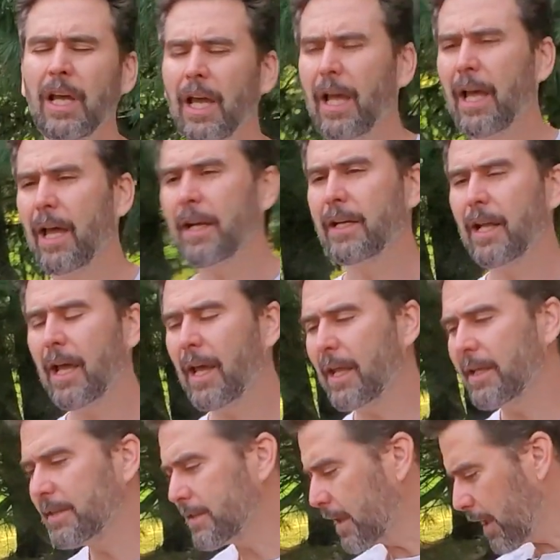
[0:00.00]

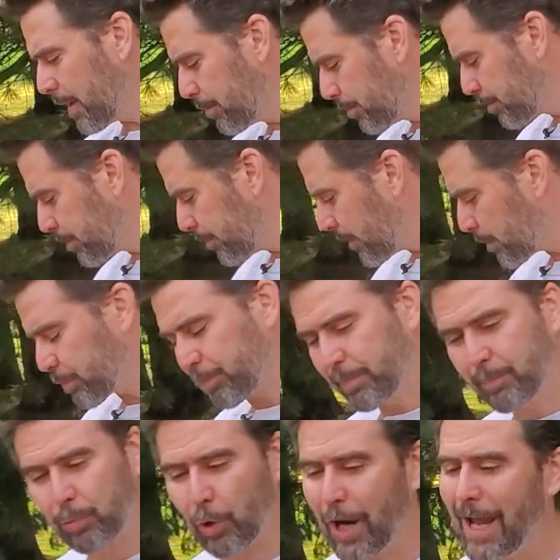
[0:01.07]
and
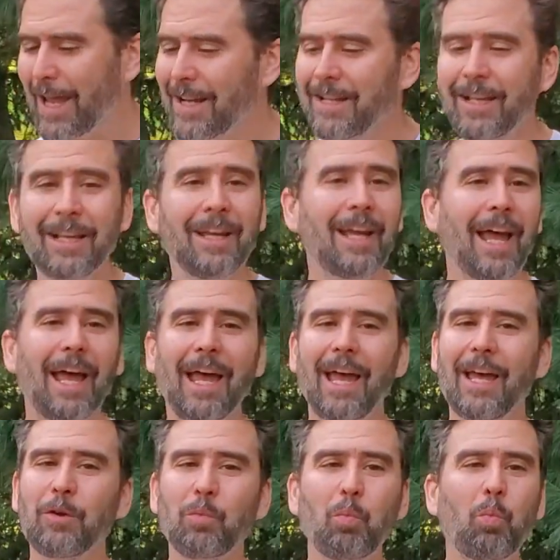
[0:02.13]
bread
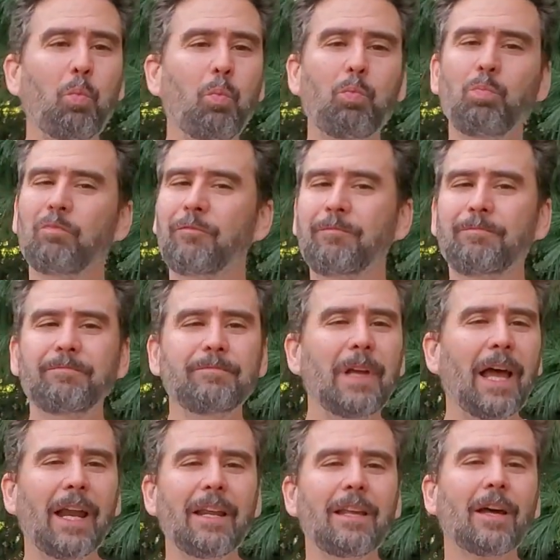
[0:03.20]
and
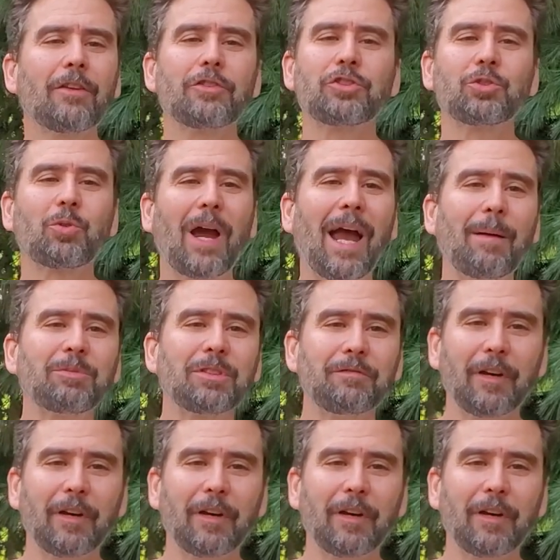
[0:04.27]
any other scraps and